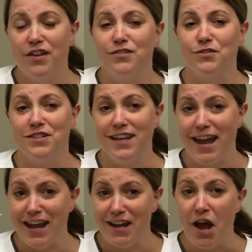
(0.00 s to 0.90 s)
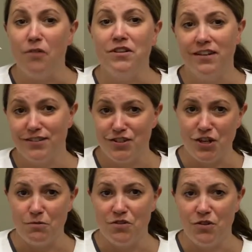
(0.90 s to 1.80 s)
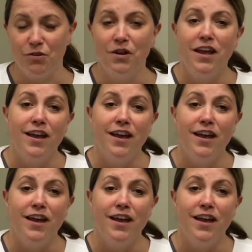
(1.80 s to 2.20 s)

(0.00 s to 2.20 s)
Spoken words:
So today I would like to share with you